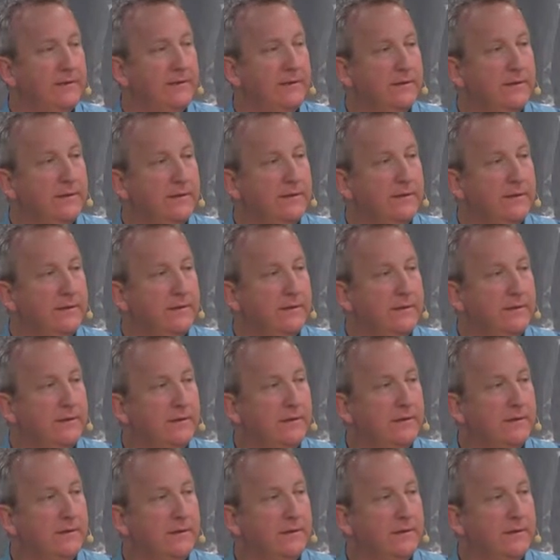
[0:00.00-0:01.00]

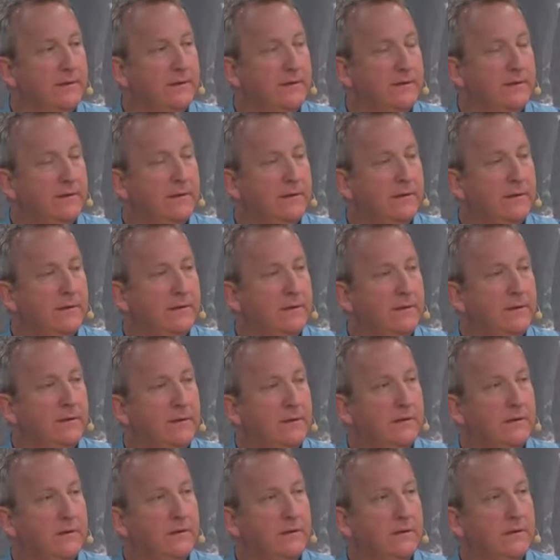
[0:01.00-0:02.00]

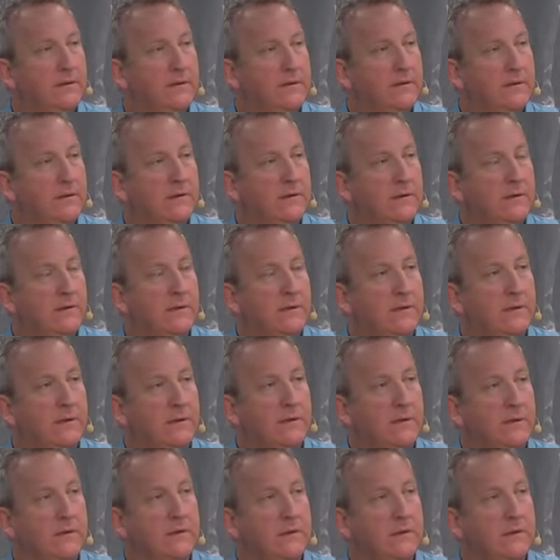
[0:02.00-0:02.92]
Nothing is said.